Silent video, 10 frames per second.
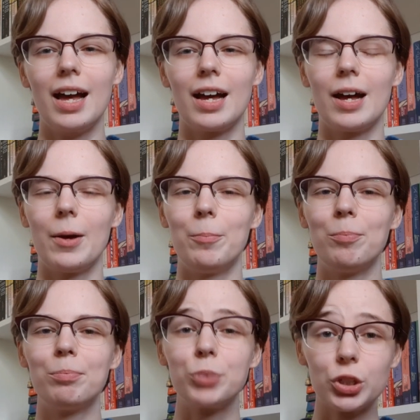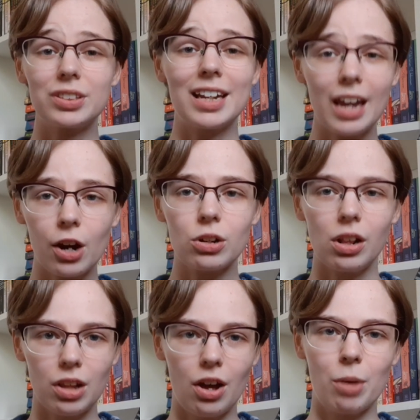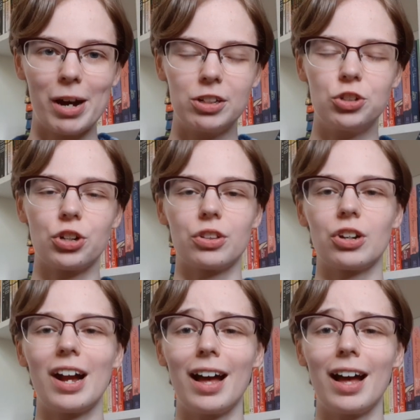but they cared a lot about each other.